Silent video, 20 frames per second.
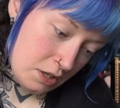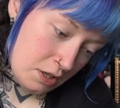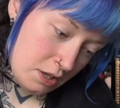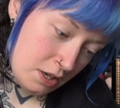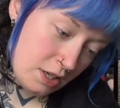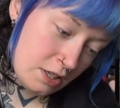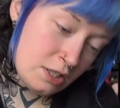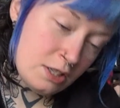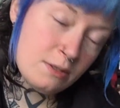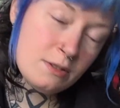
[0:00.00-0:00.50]

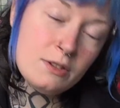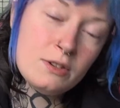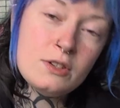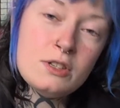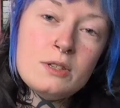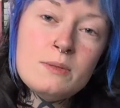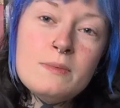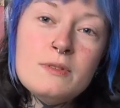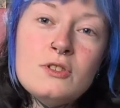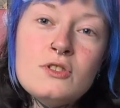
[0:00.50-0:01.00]
There's
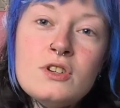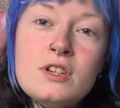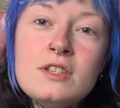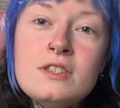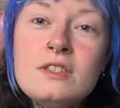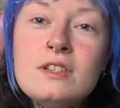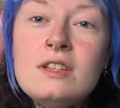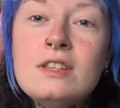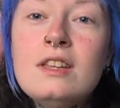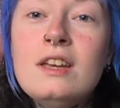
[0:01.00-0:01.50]
some
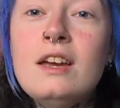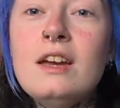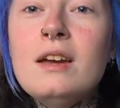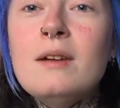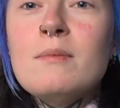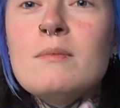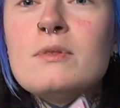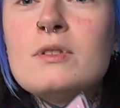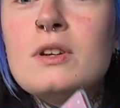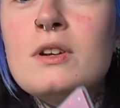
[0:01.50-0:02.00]
interesting
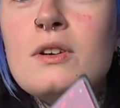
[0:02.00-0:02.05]
names.